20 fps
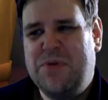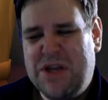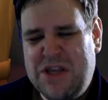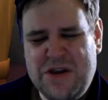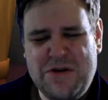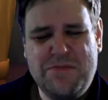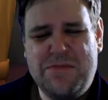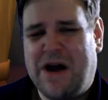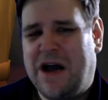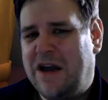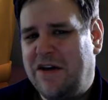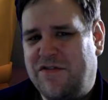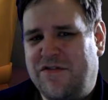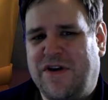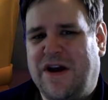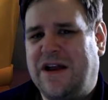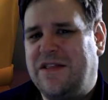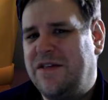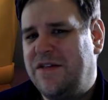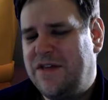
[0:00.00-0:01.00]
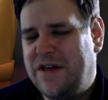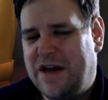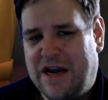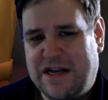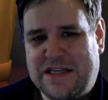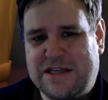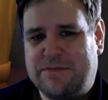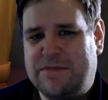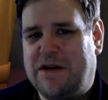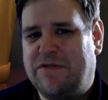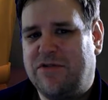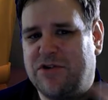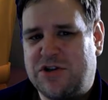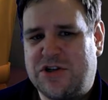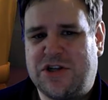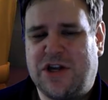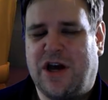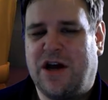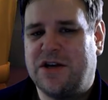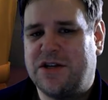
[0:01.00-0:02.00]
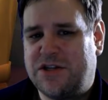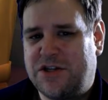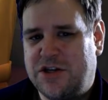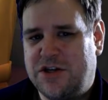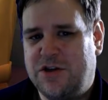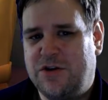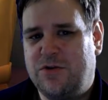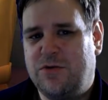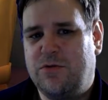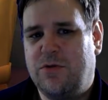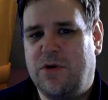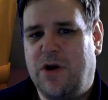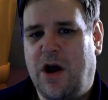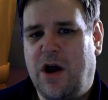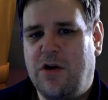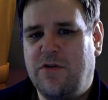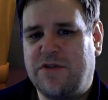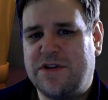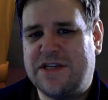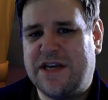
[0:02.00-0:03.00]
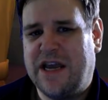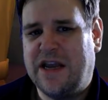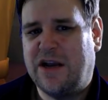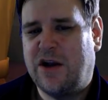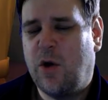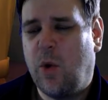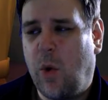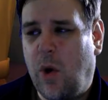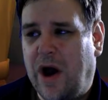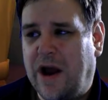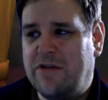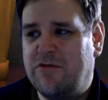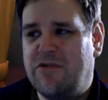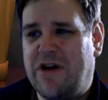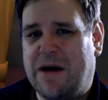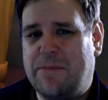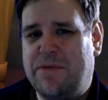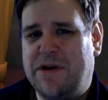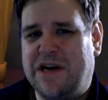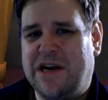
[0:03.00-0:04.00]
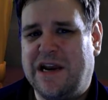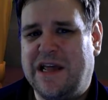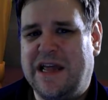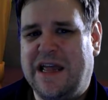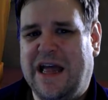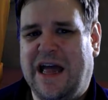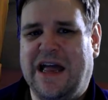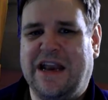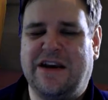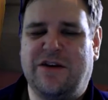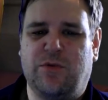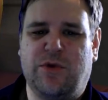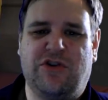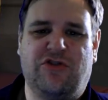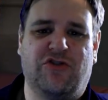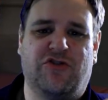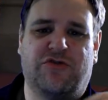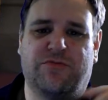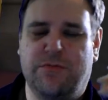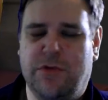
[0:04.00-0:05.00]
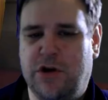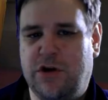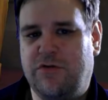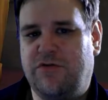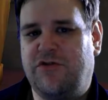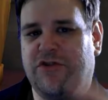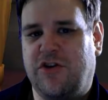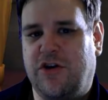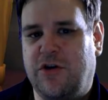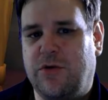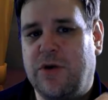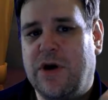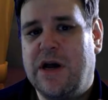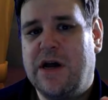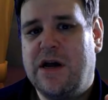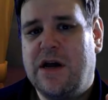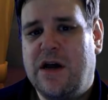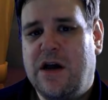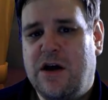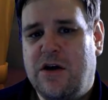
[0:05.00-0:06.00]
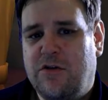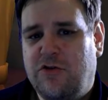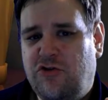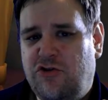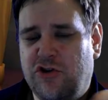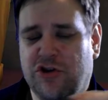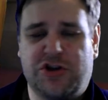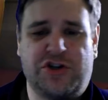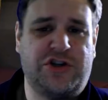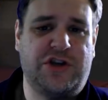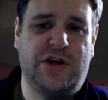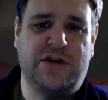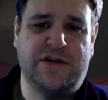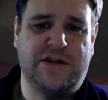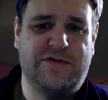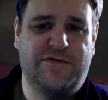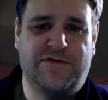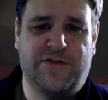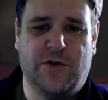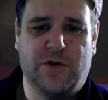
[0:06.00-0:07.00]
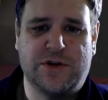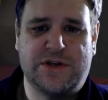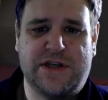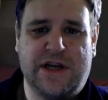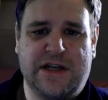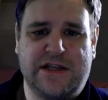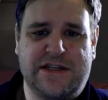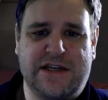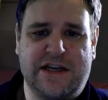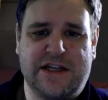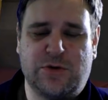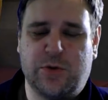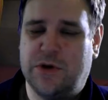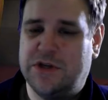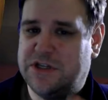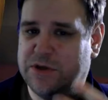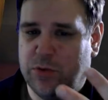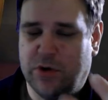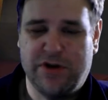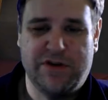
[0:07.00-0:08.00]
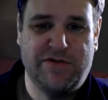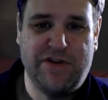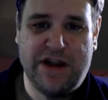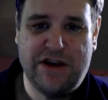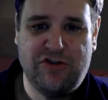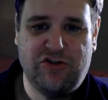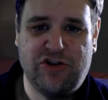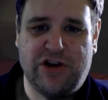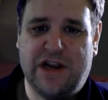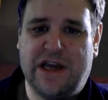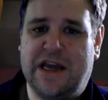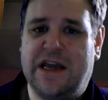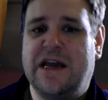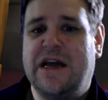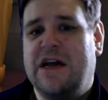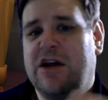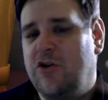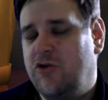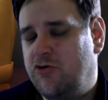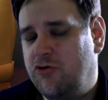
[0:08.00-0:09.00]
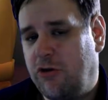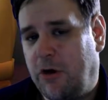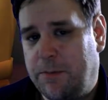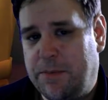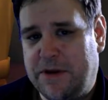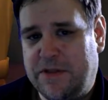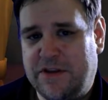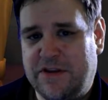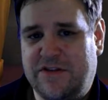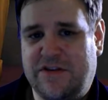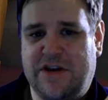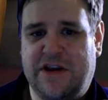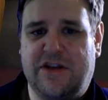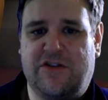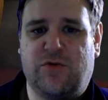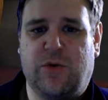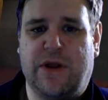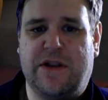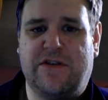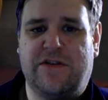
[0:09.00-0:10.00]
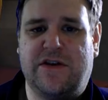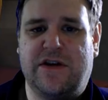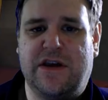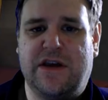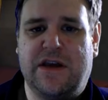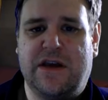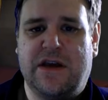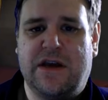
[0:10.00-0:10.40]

you might find that the item level starts to overtake quite rapidly, and we just move to just using 4 set tier 21 eventually, dropping the tier 20,